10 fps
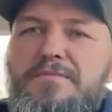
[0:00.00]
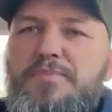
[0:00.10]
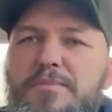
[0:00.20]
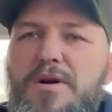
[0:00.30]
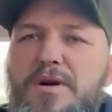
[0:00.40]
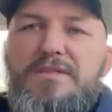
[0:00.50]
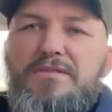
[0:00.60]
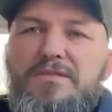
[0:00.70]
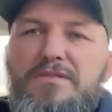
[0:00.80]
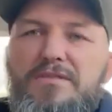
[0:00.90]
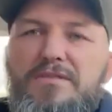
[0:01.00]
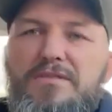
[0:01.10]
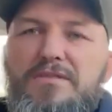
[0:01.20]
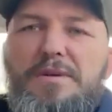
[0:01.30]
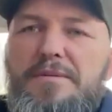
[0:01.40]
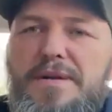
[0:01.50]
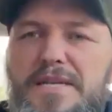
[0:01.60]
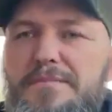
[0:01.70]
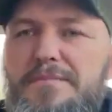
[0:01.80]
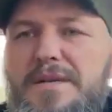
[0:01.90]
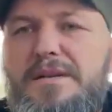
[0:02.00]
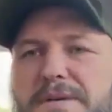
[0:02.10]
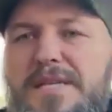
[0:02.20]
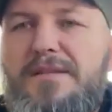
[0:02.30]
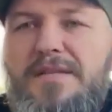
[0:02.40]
promoting is not about making money, man. Like